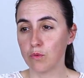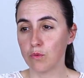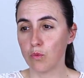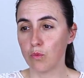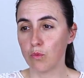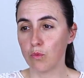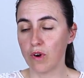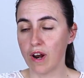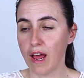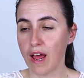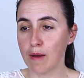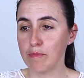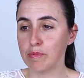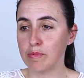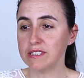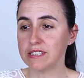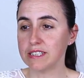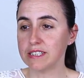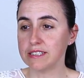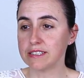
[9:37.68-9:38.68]
what
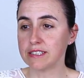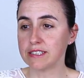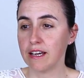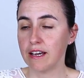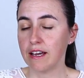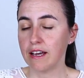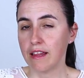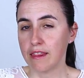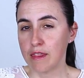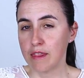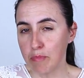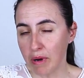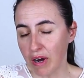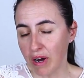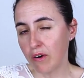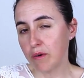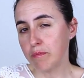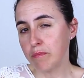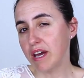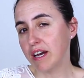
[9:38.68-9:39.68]
happens is the
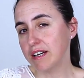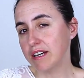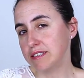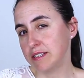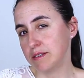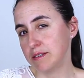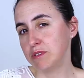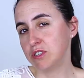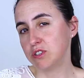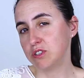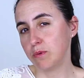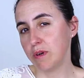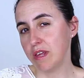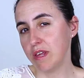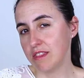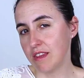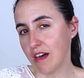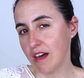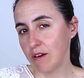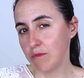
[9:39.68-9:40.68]
Power BI team is
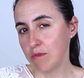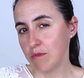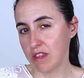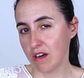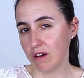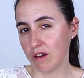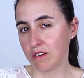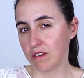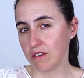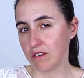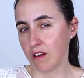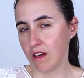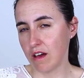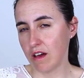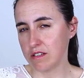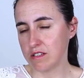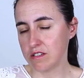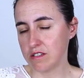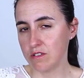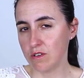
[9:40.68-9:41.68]
doing that without
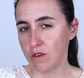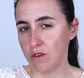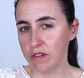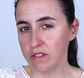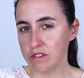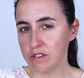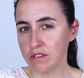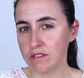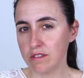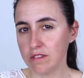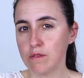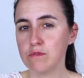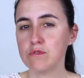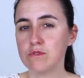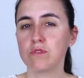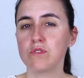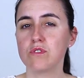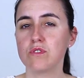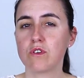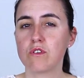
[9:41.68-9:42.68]
us knowing.
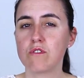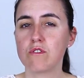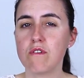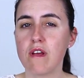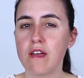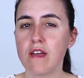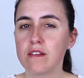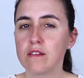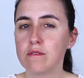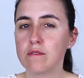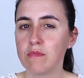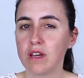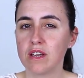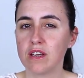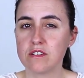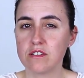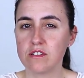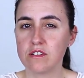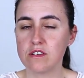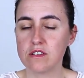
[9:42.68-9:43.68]
Sometimes when you create
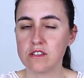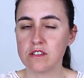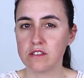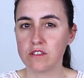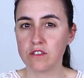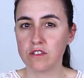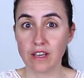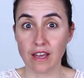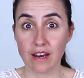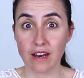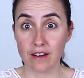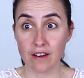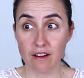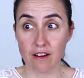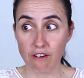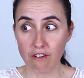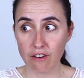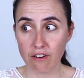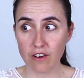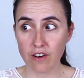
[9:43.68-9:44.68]
measures, you get an
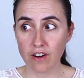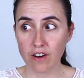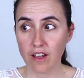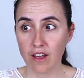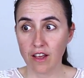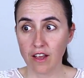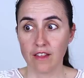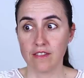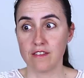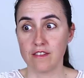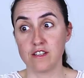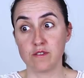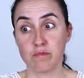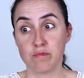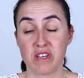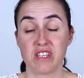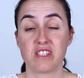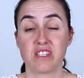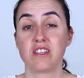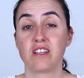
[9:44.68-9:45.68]
error that is
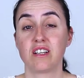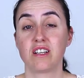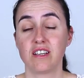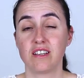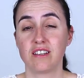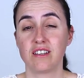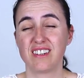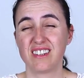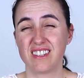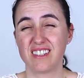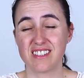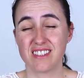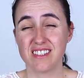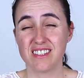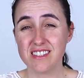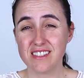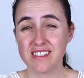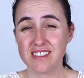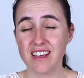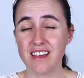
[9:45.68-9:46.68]
basically, it
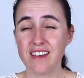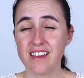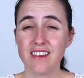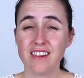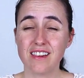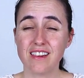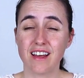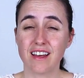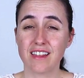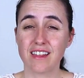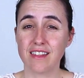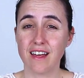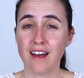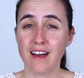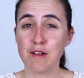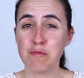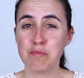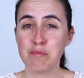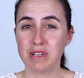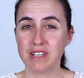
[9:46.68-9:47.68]
doesn't say it like
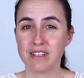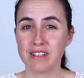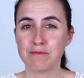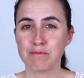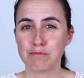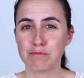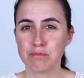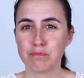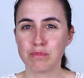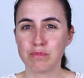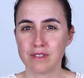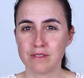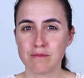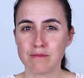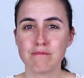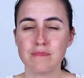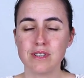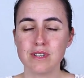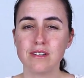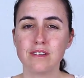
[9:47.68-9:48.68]
that, but what it
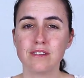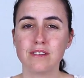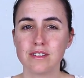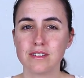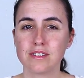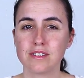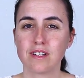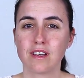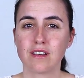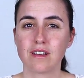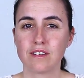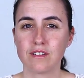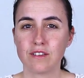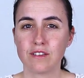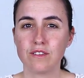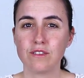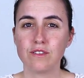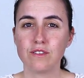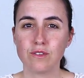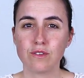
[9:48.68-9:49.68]
means is that
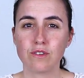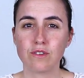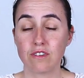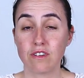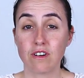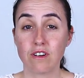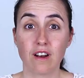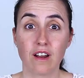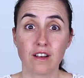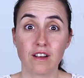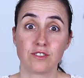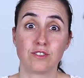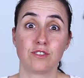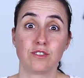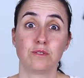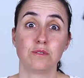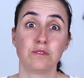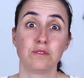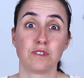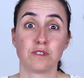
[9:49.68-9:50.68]
you're not allowed to
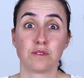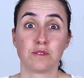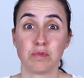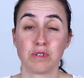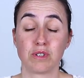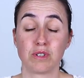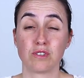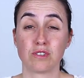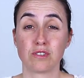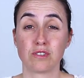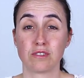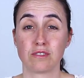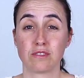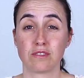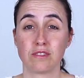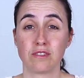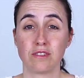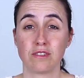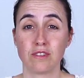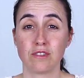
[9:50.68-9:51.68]
do this because,
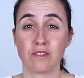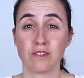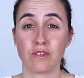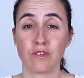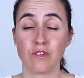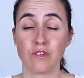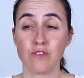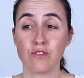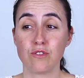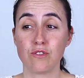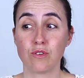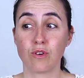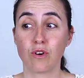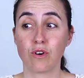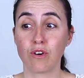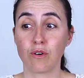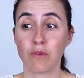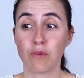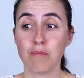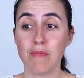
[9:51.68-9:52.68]
you know,
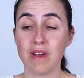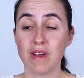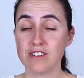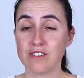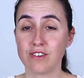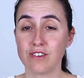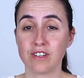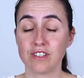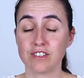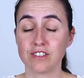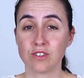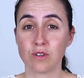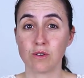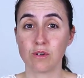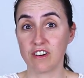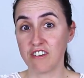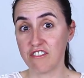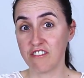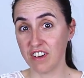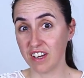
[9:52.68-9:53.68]
your measure is so
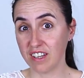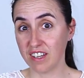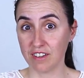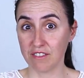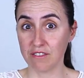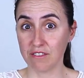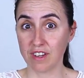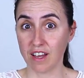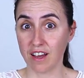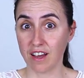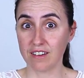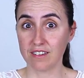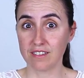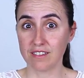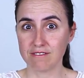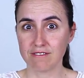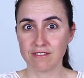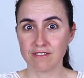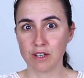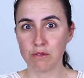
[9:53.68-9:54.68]
ineffective that
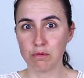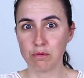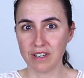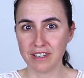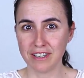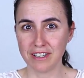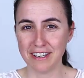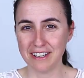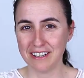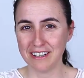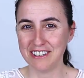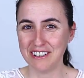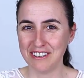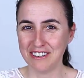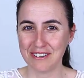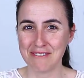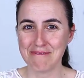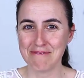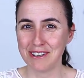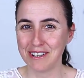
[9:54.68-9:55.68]
it will kill
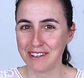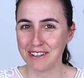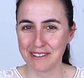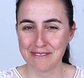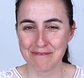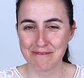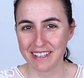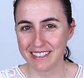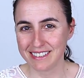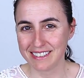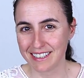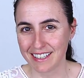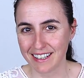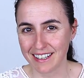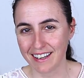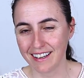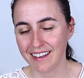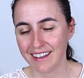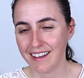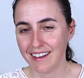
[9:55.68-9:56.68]
your model
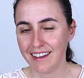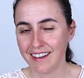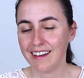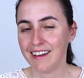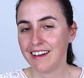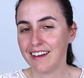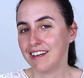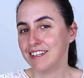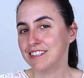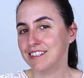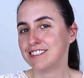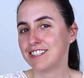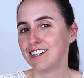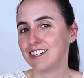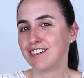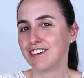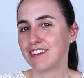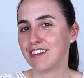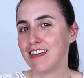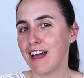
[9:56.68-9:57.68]
basically.
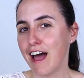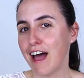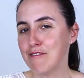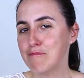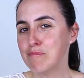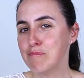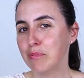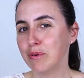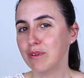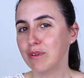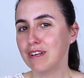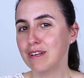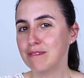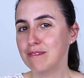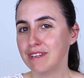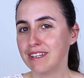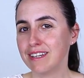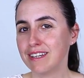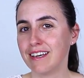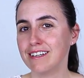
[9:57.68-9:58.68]
So they have put
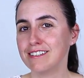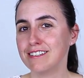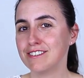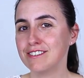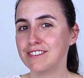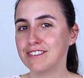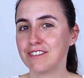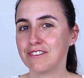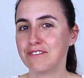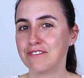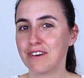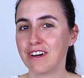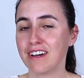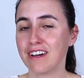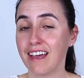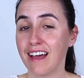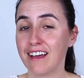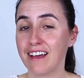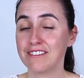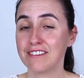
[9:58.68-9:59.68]
limitations on
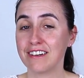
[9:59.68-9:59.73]
what kind of